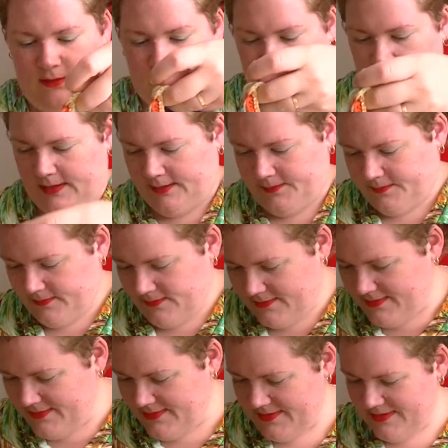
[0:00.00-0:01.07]
yeah,
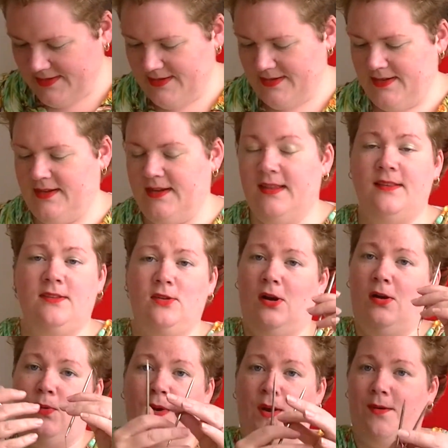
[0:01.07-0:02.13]
it's
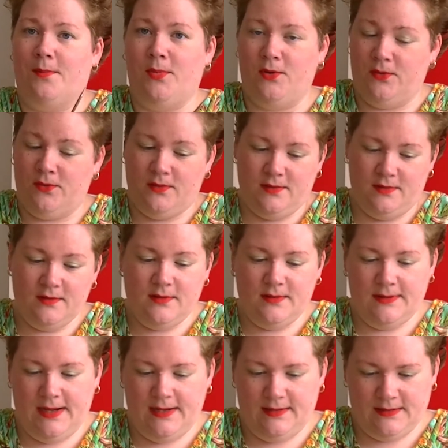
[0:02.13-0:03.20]
not wearable
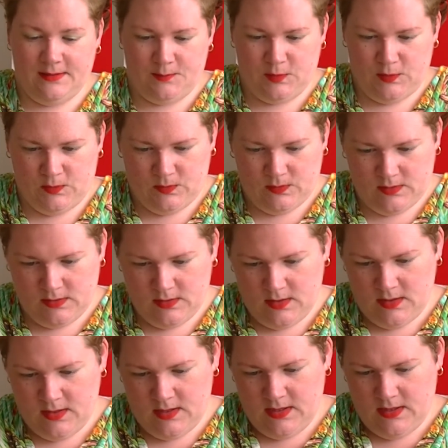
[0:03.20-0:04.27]
anytime soon.
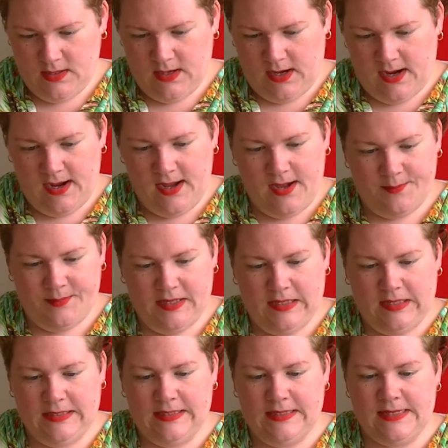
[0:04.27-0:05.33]
I am
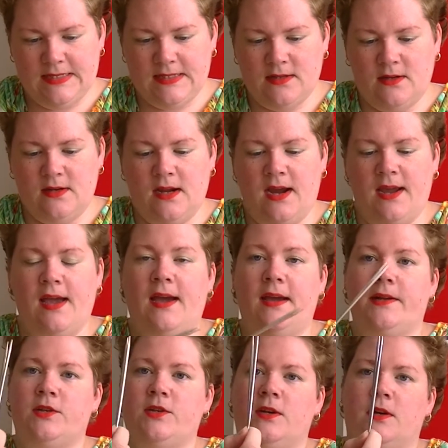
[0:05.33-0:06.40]
knitting these on
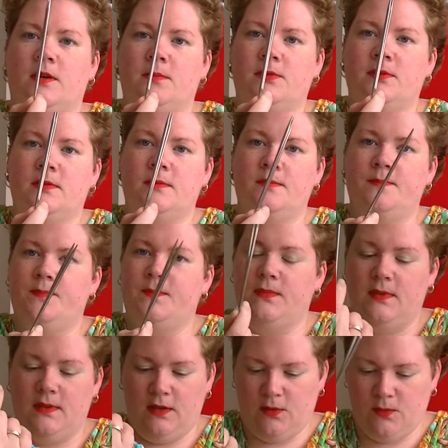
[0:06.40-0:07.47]
Higher Sharps,
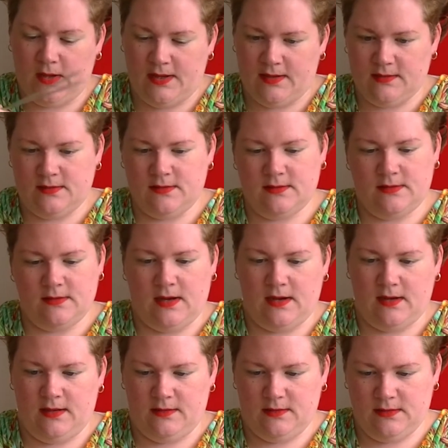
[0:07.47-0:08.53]
US
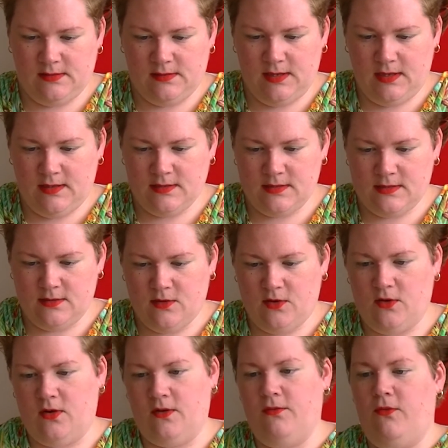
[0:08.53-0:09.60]
size 6
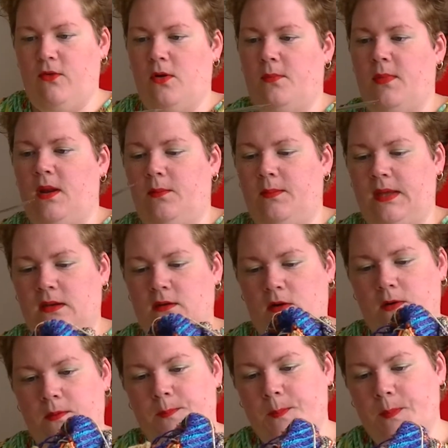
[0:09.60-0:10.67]
or 4 millimeter.
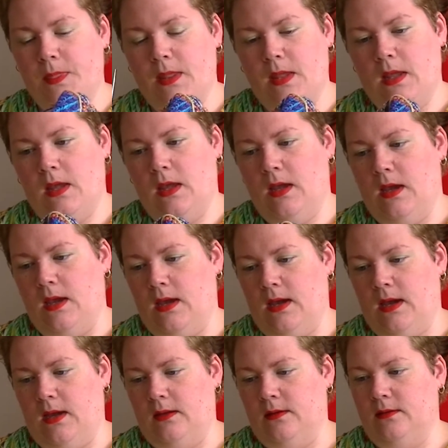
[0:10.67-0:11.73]

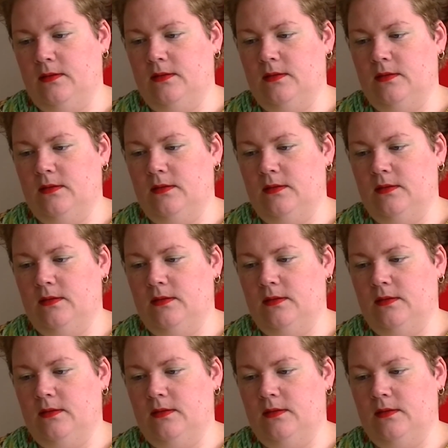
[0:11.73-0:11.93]
And